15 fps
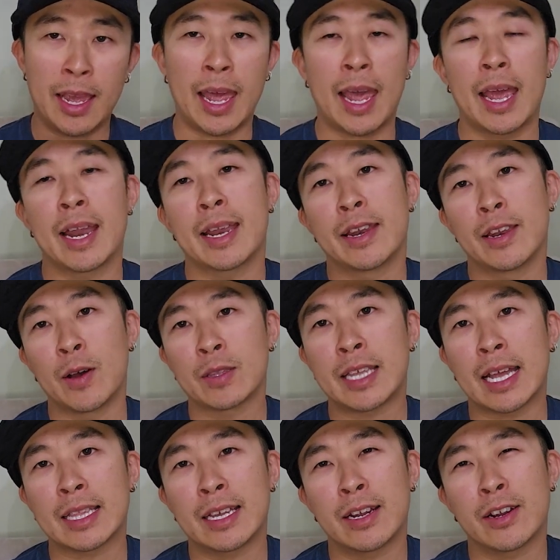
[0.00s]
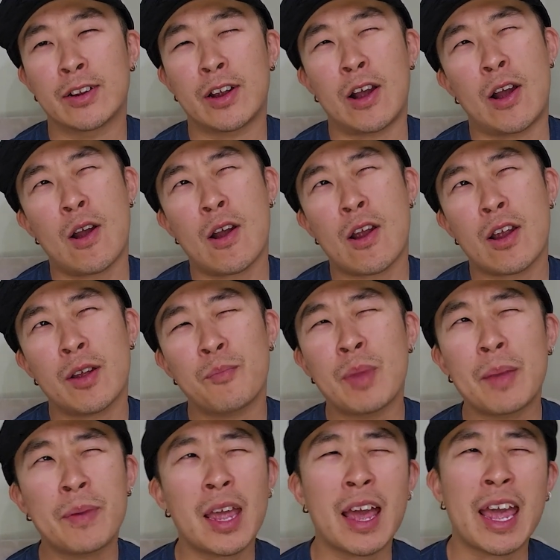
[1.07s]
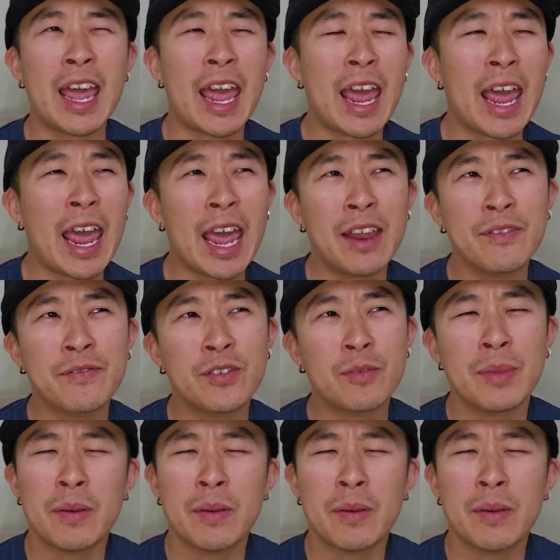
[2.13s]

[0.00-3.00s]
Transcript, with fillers: And note that there are maybe a handful,